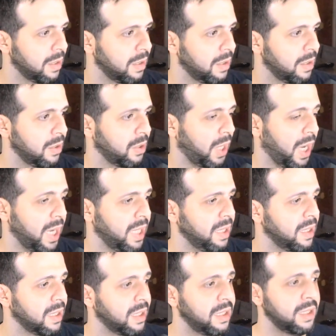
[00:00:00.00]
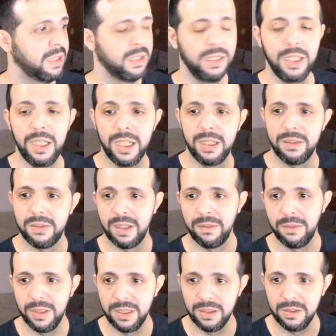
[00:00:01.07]
Okay, here
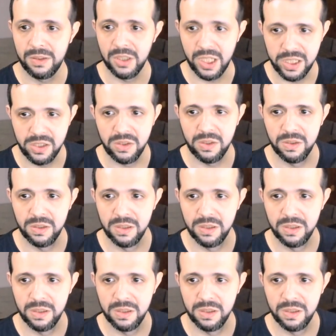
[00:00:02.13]
something changed.